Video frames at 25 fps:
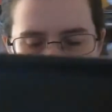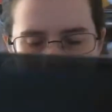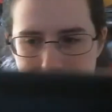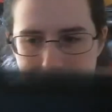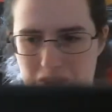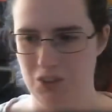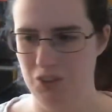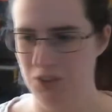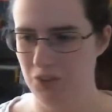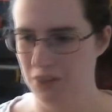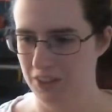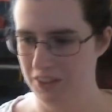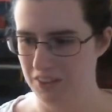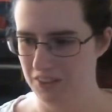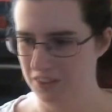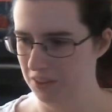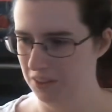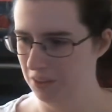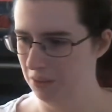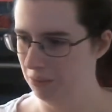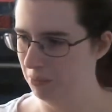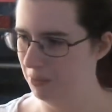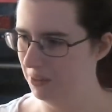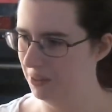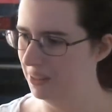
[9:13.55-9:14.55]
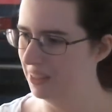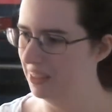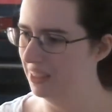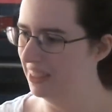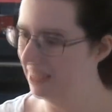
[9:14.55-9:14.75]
Do you guys see a button?